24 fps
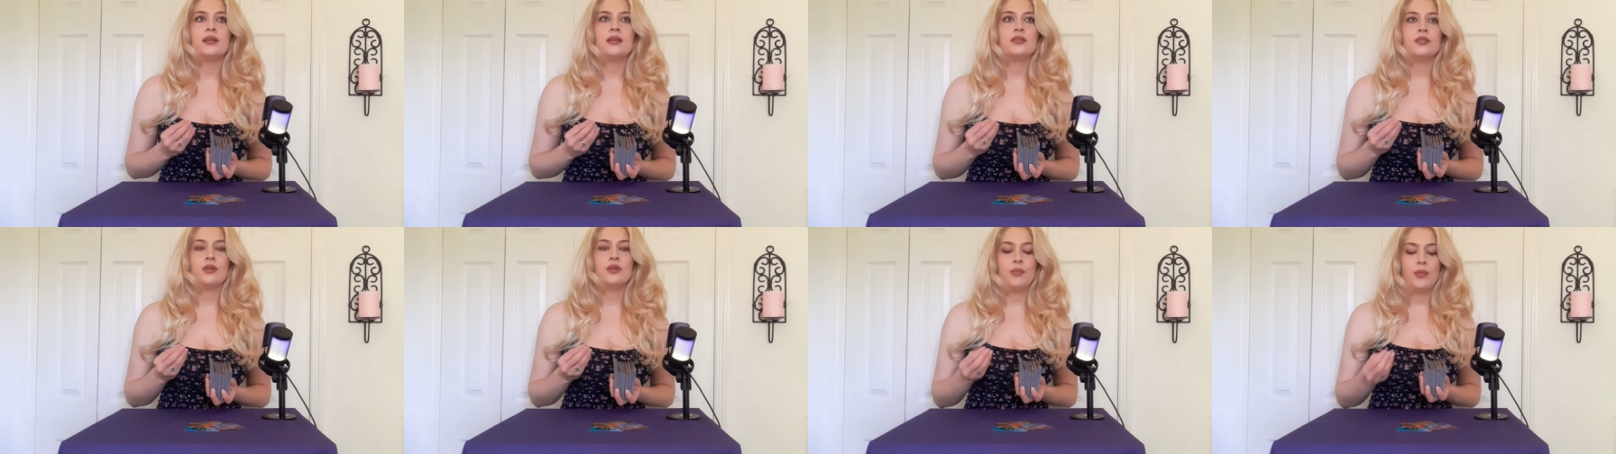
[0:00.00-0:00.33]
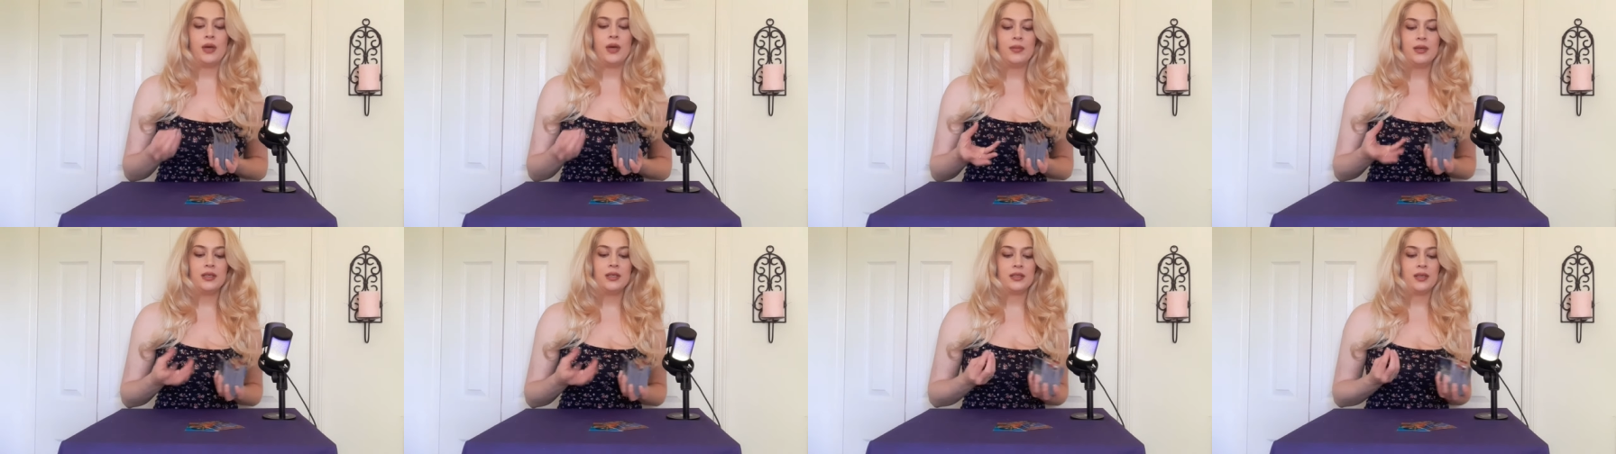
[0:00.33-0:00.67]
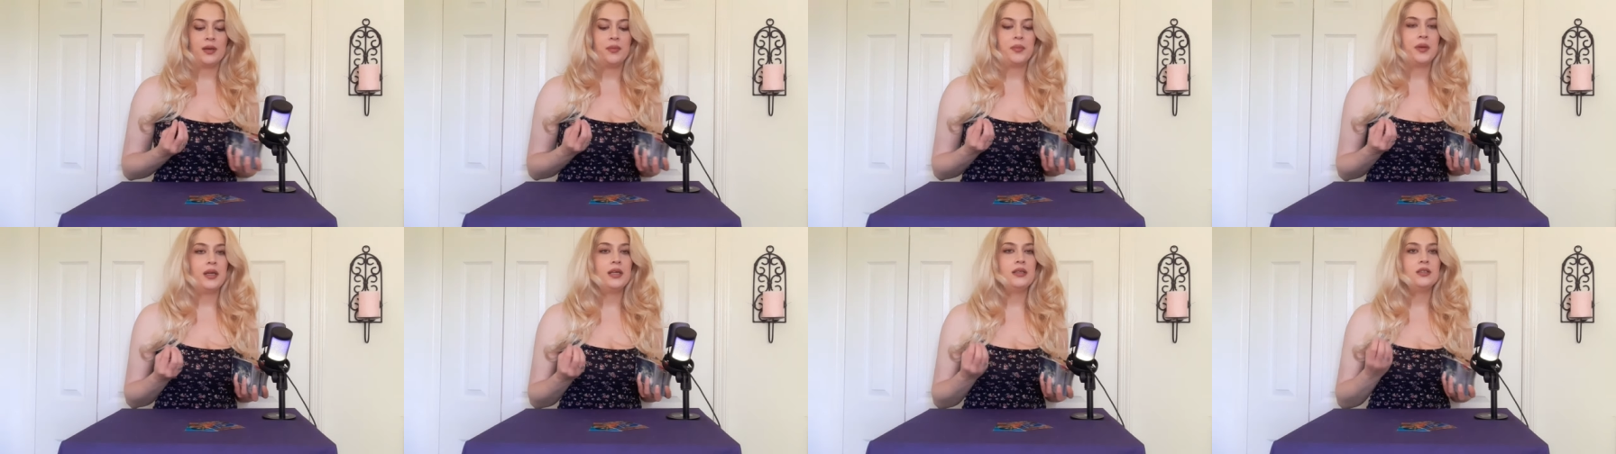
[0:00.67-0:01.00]
So maybe
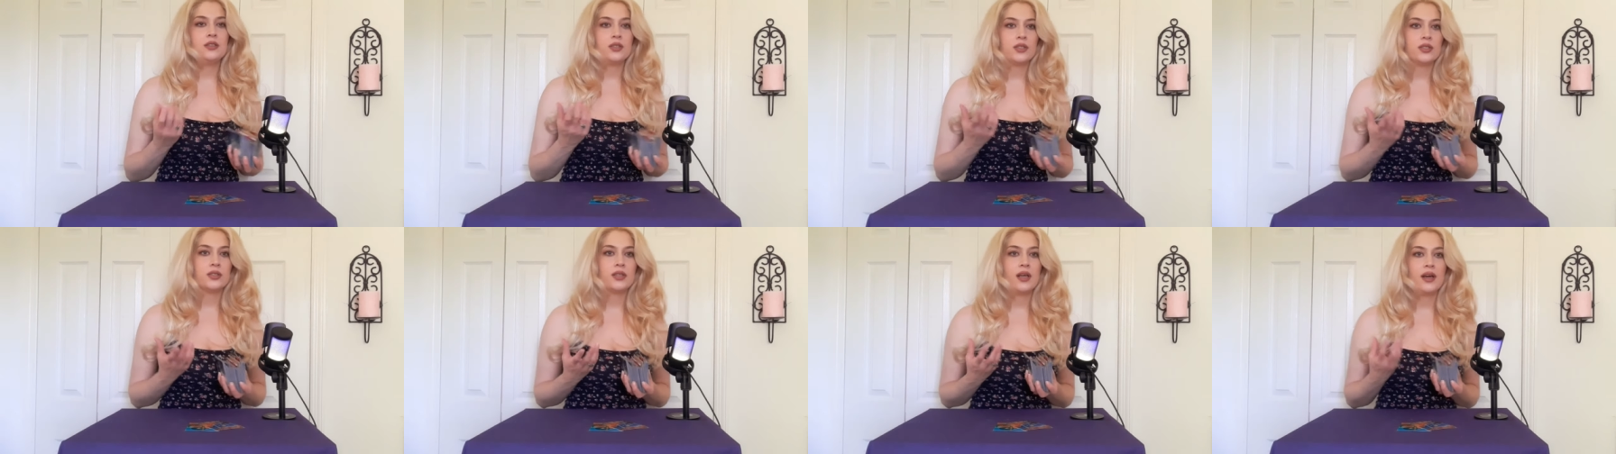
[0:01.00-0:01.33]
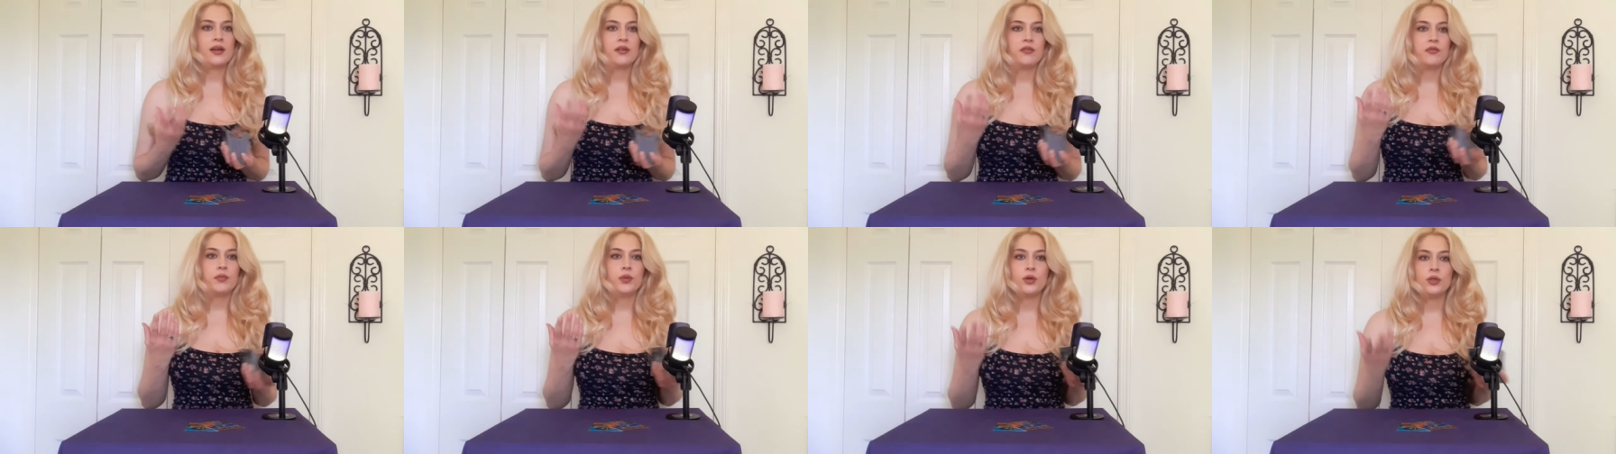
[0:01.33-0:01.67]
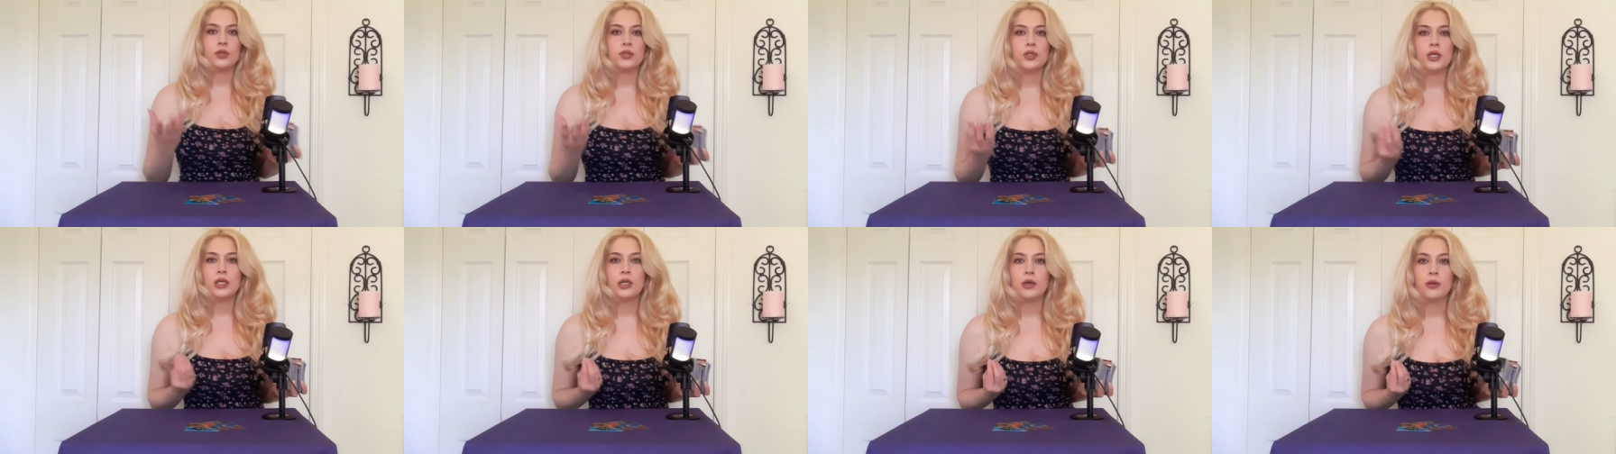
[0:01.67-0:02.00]
somebody's just kind of
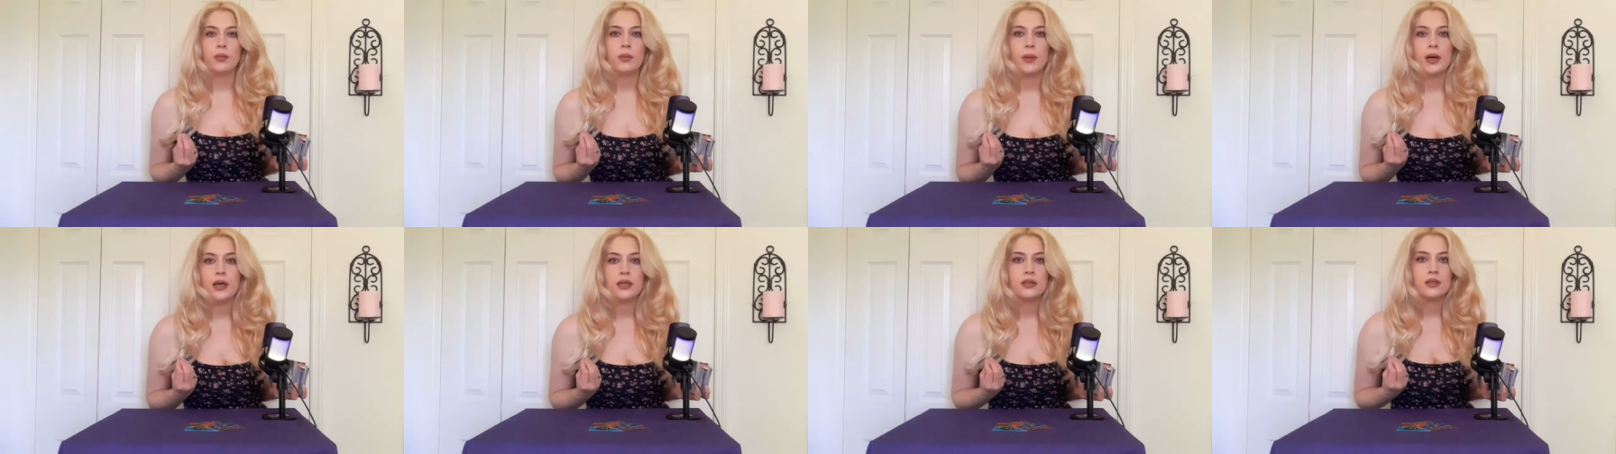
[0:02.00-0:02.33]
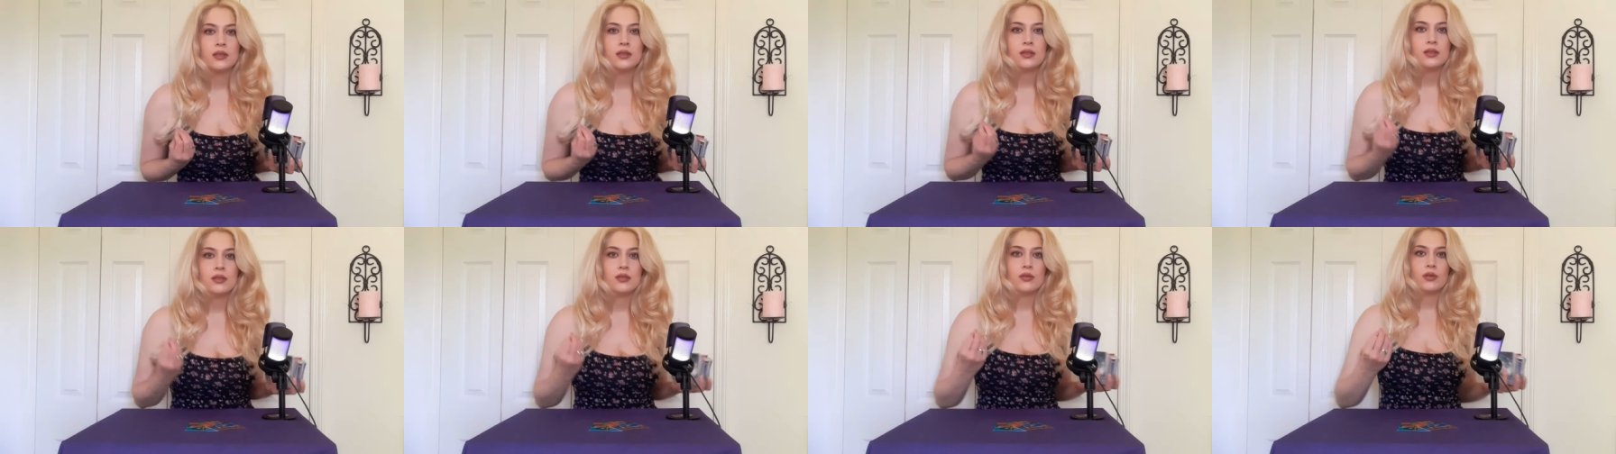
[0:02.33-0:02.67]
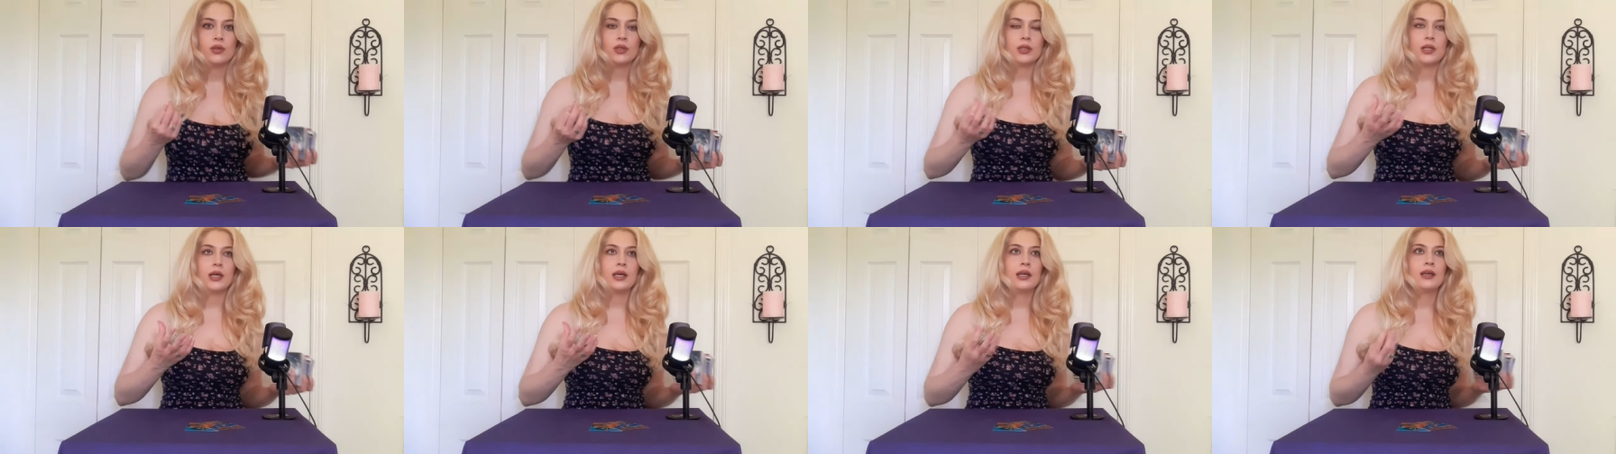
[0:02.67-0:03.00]
pushing your buttons or
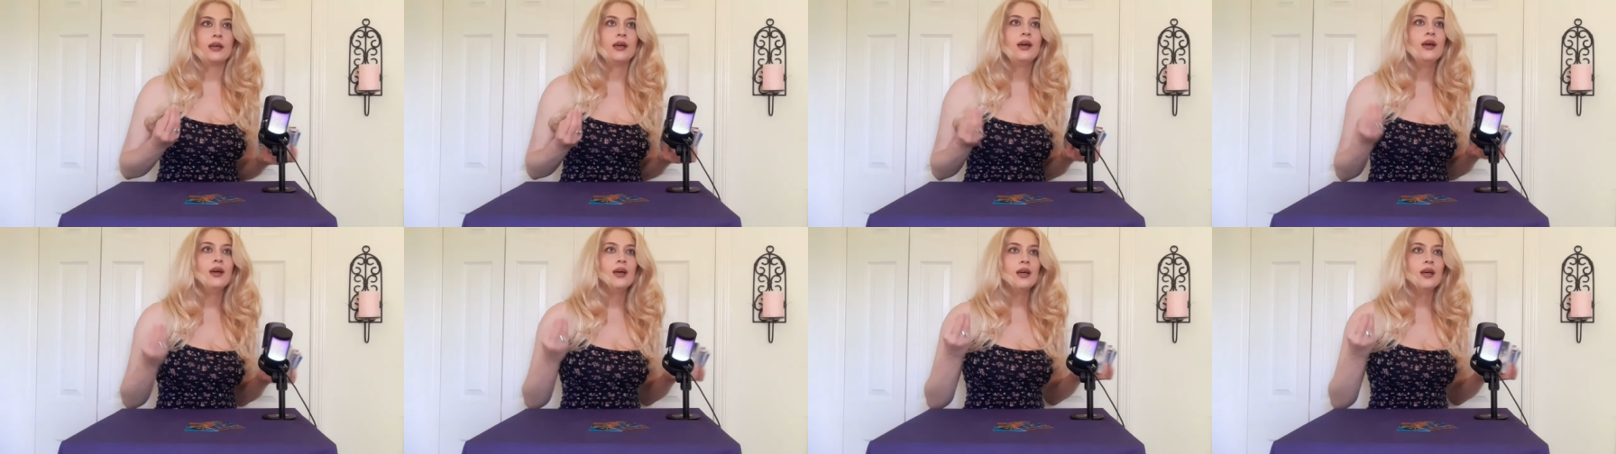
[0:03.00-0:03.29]
like